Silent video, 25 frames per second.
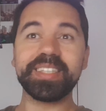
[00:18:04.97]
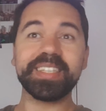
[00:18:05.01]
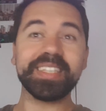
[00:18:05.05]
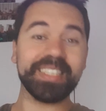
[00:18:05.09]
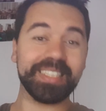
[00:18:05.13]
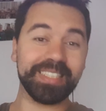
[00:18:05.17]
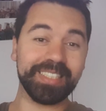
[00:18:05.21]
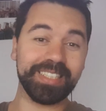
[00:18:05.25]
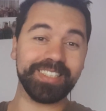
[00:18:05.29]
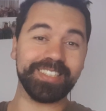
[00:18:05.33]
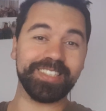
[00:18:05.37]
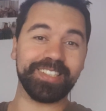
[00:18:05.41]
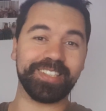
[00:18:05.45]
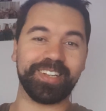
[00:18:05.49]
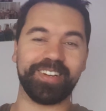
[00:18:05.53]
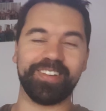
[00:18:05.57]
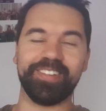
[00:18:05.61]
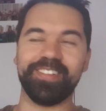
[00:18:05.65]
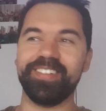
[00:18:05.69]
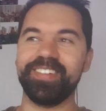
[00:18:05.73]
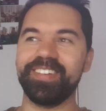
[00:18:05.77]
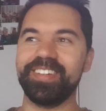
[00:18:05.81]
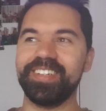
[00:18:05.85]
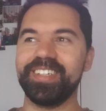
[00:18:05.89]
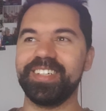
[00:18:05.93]
There you
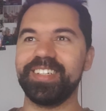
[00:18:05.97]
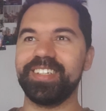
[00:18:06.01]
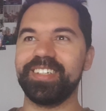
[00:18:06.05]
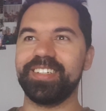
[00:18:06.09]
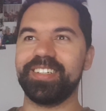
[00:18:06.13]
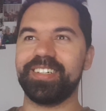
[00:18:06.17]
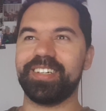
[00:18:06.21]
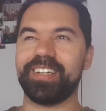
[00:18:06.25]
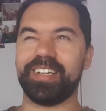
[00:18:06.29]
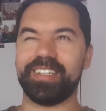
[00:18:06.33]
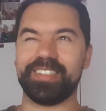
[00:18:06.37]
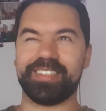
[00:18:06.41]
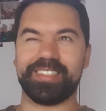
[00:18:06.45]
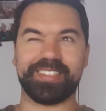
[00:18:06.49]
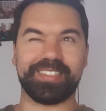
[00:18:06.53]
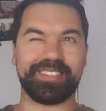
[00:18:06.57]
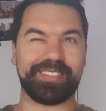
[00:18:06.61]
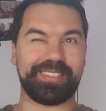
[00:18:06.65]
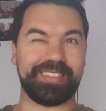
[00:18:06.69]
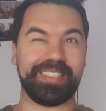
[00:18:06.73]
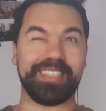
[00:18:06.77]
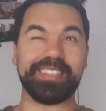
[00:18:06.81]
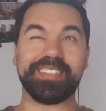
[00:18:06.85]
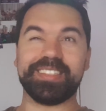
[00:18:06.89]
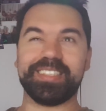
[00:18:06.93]
go. I
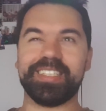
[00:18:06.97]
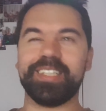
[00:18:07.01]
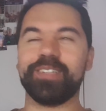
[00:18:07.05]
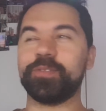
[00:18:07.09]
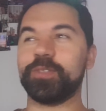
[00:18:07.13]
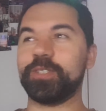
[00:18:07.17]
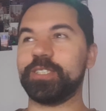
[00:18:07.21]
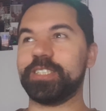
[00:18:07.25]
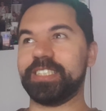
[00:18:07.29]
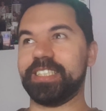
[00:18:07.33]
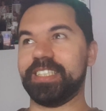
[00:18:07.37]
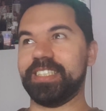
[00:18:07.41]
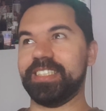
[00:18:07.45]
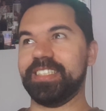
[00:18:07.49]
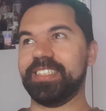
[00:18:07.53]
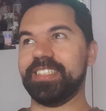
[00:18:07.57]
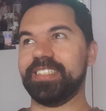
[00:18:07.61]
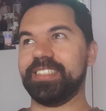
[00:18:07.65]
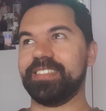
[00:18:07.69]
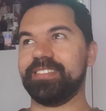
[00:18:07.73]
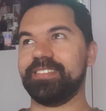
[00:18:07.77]
think that was it.